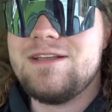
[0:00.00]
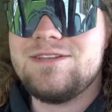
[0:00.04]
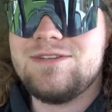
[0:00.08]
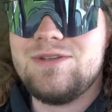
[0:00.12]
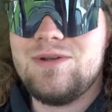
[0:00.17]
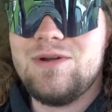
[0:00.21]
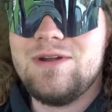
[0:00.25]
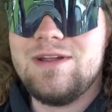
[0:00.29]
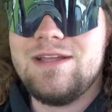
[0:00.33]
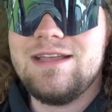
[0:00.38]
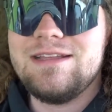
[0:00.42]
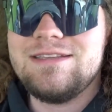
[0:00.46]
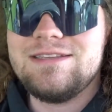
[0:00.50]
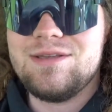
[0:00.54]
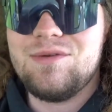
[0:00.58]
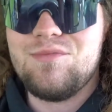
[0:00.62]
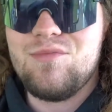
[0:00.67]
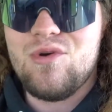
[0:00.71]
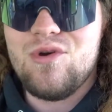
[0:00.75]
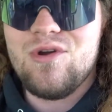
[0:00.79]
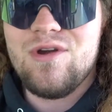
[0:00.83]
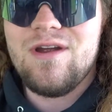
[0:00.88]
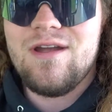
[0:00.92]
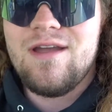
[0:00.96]
store and get some
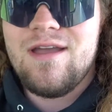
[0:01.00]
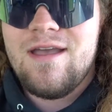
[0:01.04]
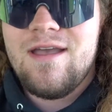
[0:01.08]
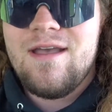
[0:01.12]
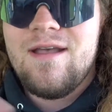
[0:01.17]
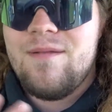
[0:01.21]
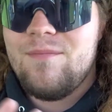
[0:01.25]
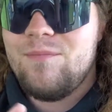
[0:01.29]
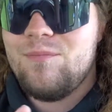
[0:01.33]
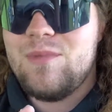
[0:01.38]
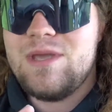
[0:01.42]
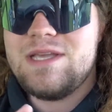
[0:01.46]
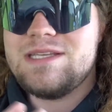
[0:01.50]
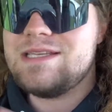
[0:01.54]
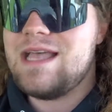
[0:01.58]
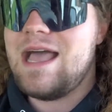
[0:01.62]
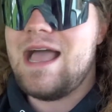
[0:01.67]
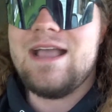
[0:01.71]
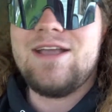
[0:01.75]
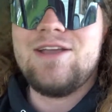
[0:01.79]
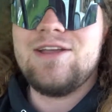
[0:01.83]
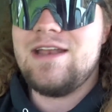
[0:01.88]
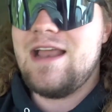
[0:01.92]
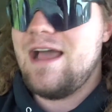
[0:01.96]
more because
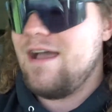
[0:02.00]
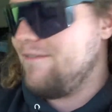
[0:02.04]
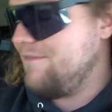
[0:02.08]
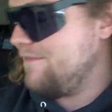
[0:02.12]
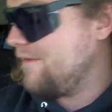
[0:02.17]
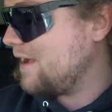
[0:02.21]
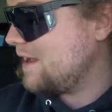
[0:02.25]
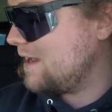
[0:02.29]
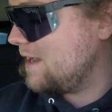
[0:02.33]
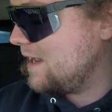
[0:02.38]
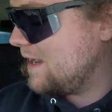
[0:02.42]
I could not find